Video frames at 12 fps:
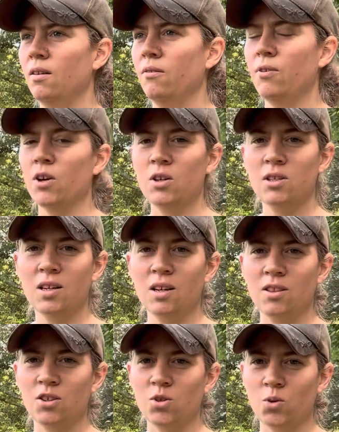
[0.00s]
focusing
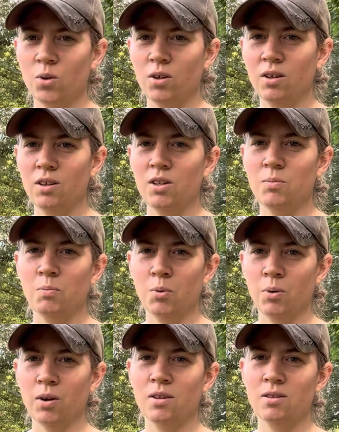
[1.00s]
on the soil is
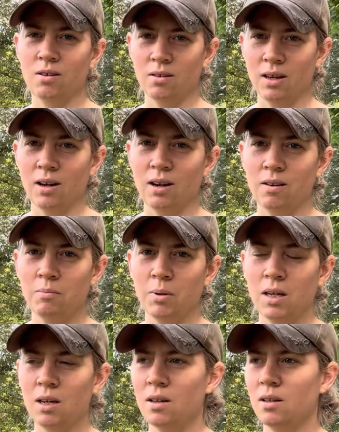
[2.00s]
boring as all get out
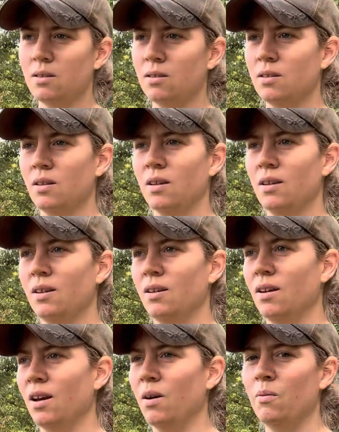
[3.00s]

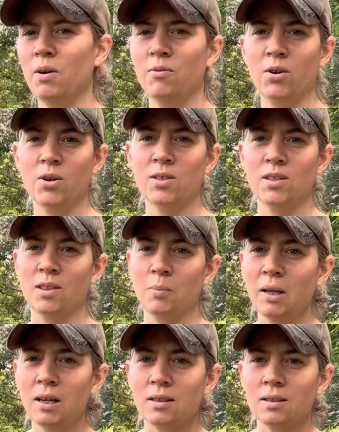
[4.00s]
because I want to focus on the
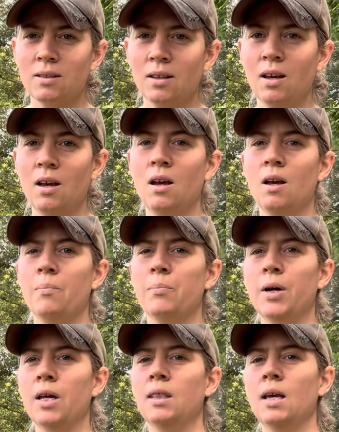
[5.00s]
plants.
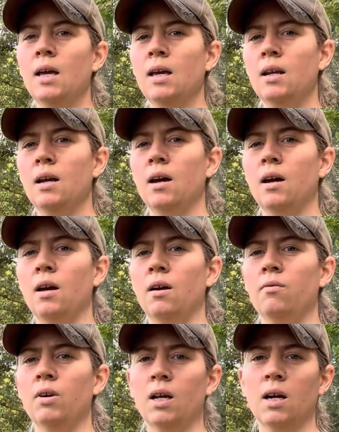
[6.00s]
But then I
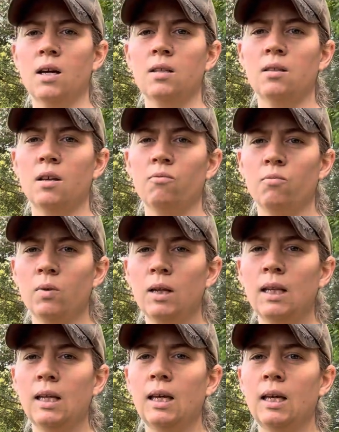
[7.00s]
realized that
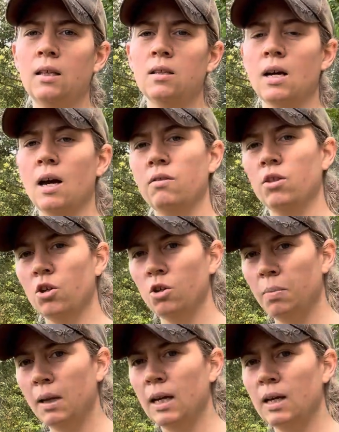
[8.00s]
really to have the
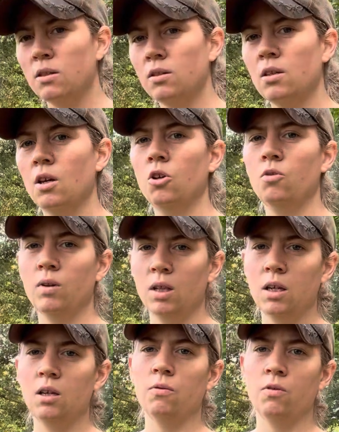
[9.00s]
good plants, you really
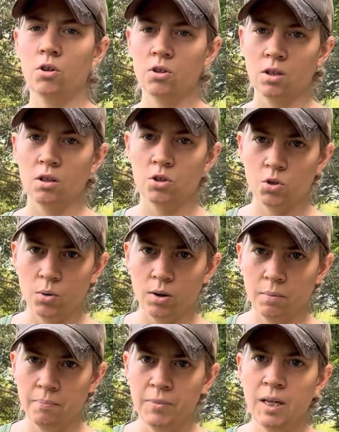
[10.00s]
need to focus on the soil.
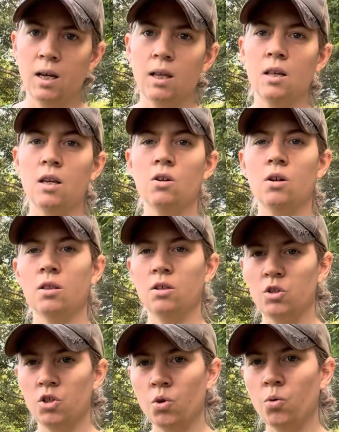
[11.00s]
And then you get
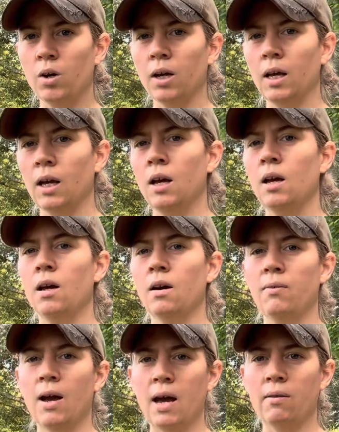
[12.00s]
the joy
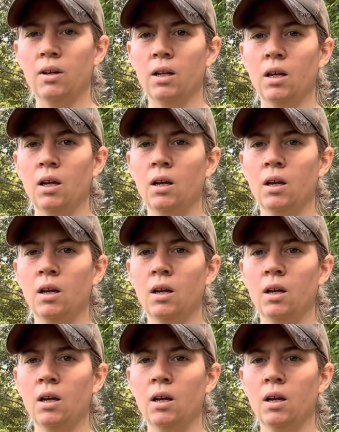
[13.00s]
of having